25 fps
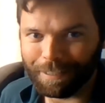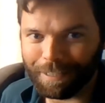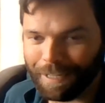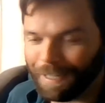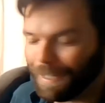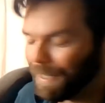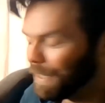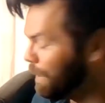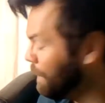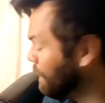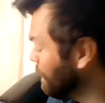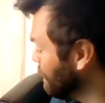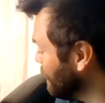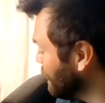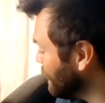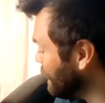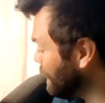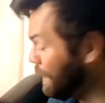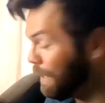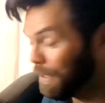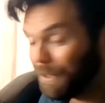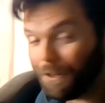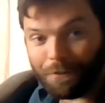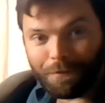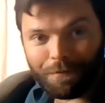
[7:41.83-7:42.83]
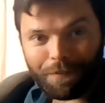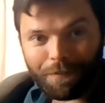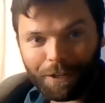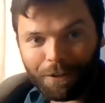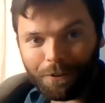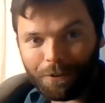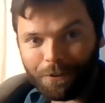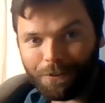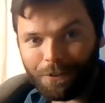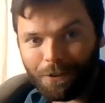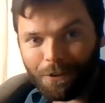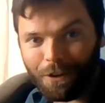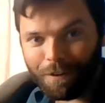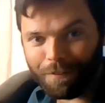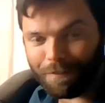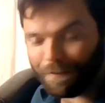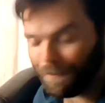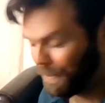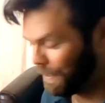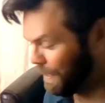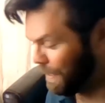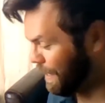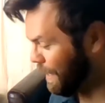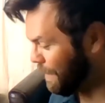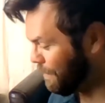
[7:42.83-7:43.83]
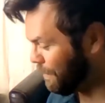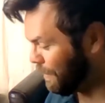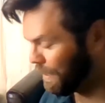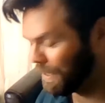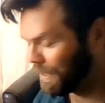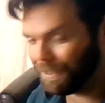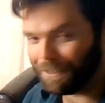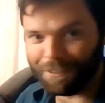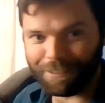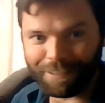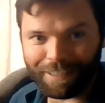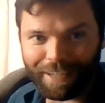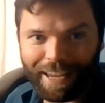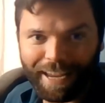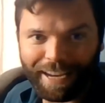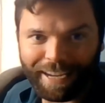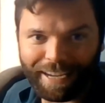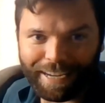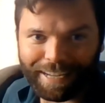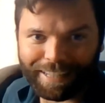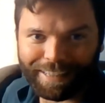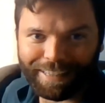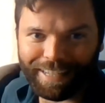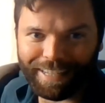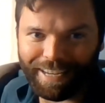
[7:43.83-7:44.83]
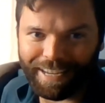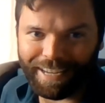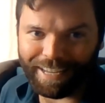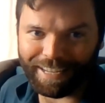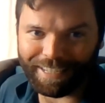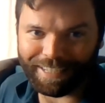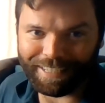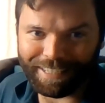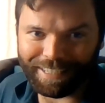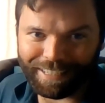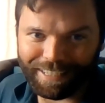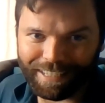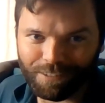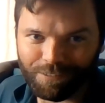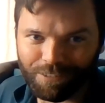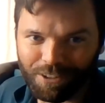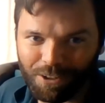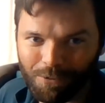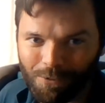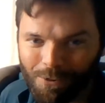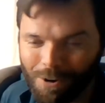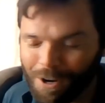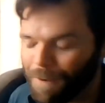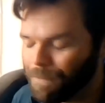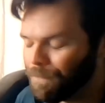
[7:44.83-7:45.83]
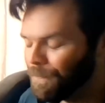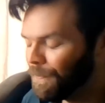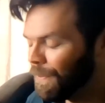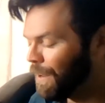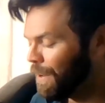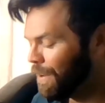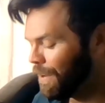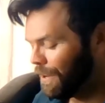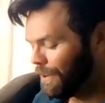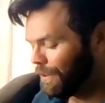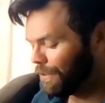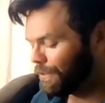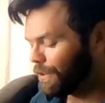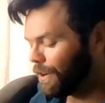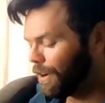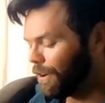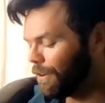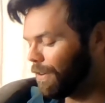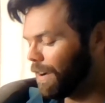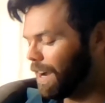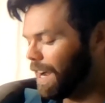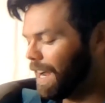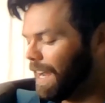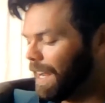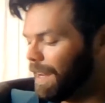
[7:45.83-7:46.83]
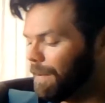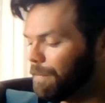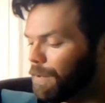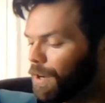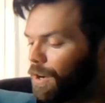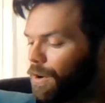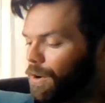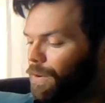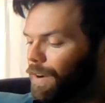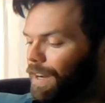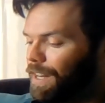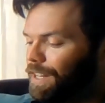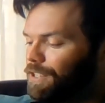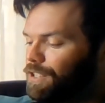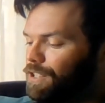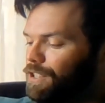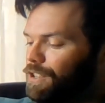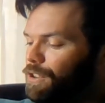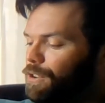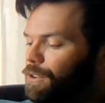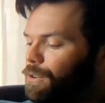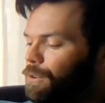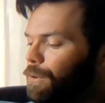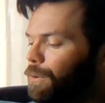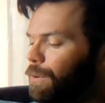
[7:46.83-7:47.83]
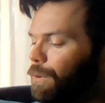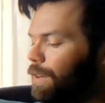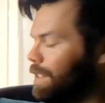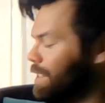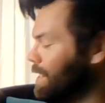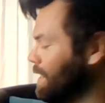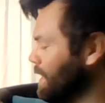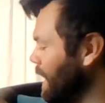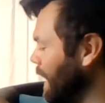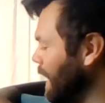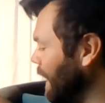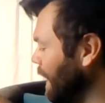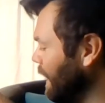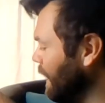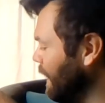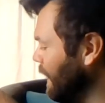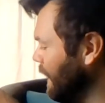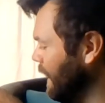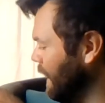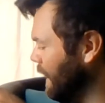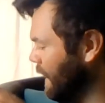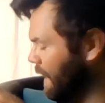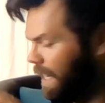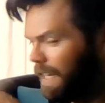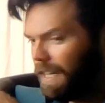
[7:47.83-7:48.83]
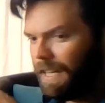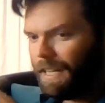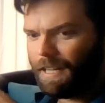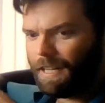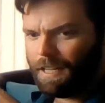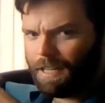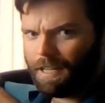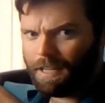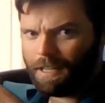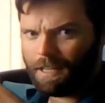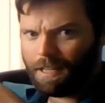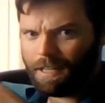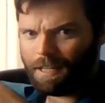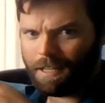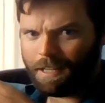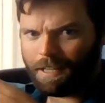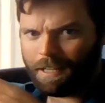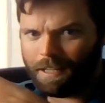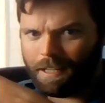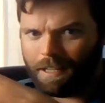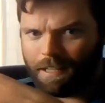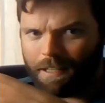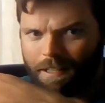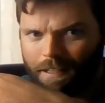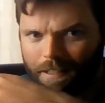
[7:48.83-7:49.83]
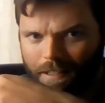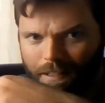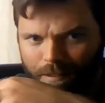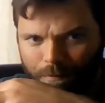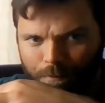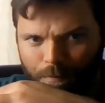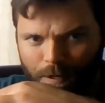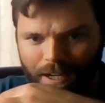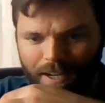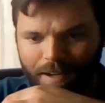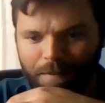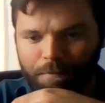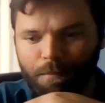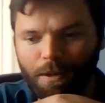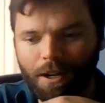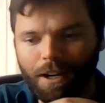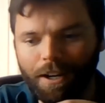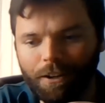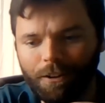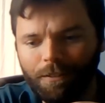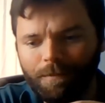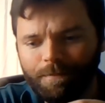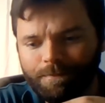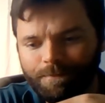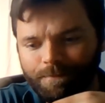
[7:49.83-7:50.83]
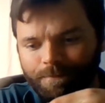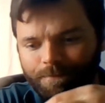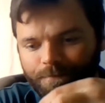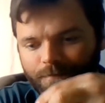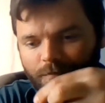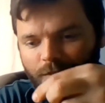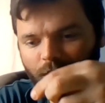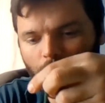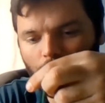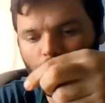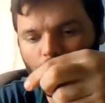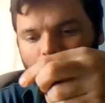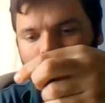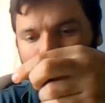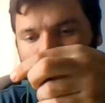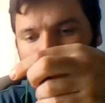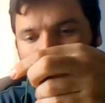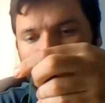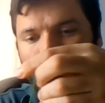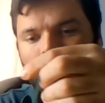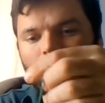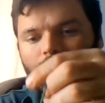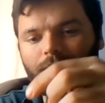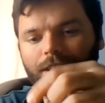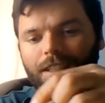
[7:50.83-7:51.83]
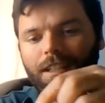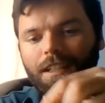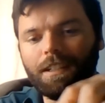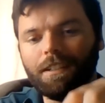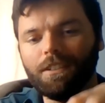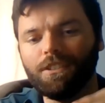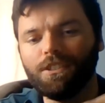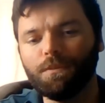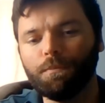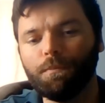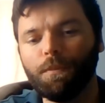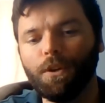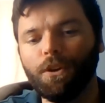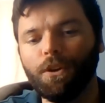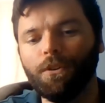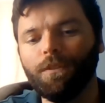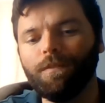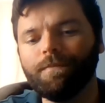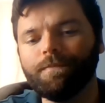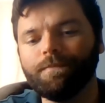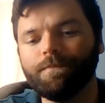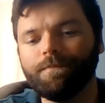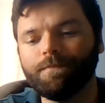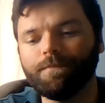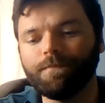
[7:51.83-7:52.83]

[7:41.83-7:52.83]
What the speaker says: kind of clean your fingers off and have a little snack at the end if you want. So I'm going to take this peanut butter with the little spoon.